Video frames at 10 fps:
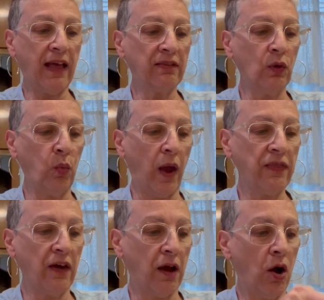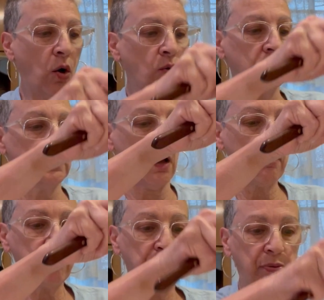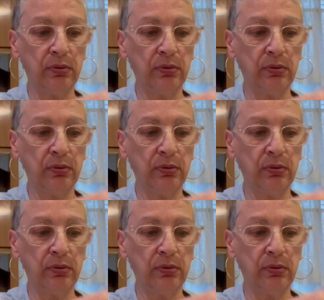that the weather holds up.